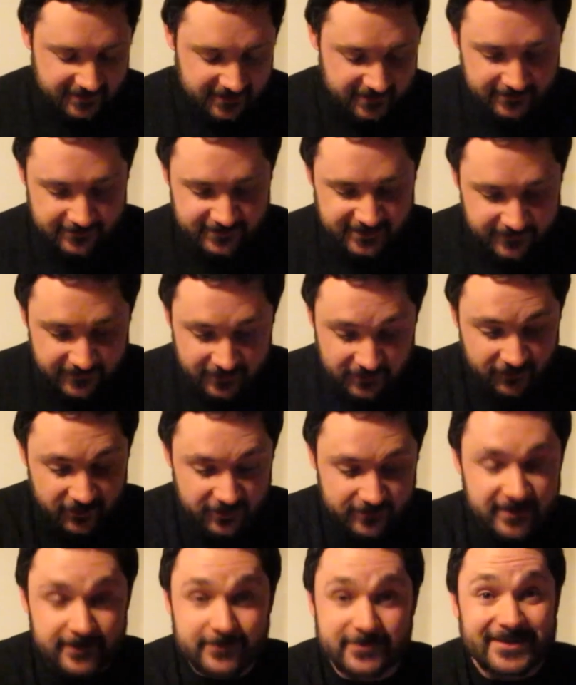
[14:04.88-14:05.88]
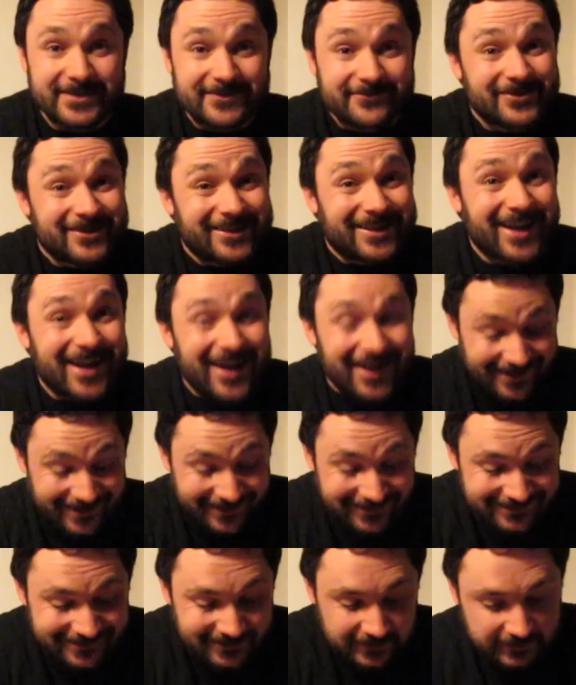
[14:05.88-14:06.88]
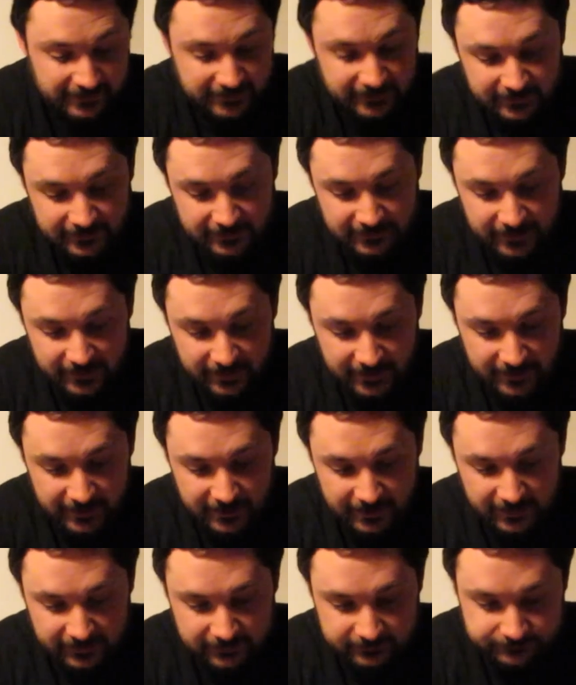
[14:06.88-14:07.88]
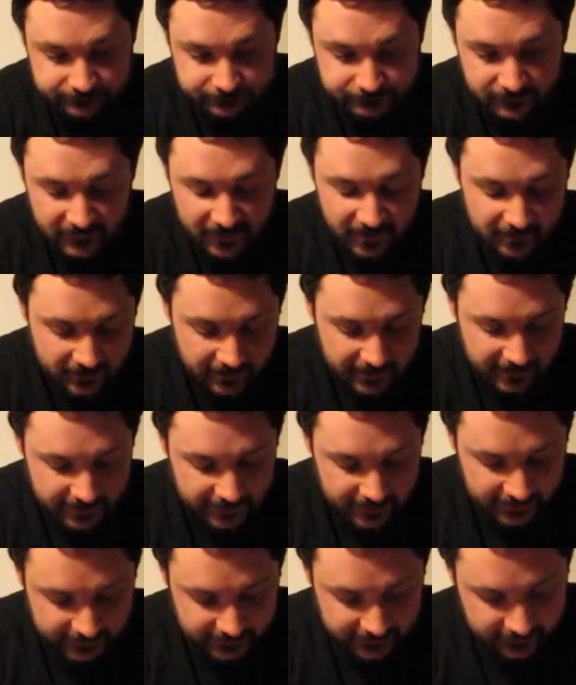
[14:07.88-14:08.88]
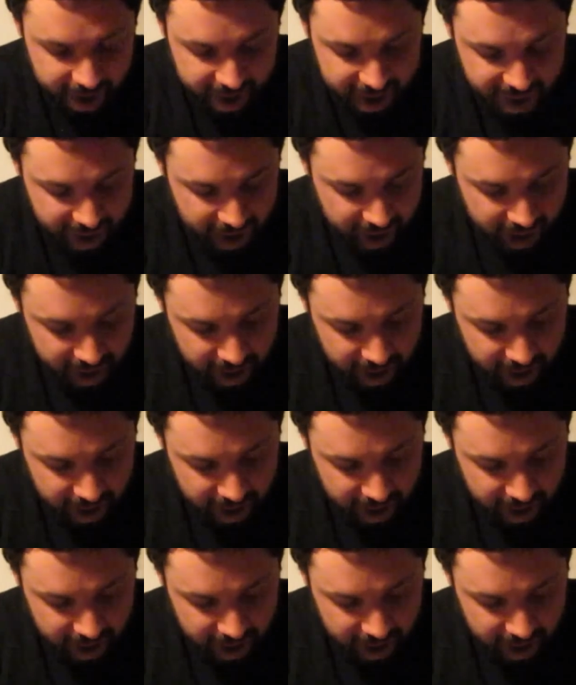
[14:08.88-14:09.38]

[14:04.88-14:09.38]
is because he was in the crew, but it was a different colour. Yeah. And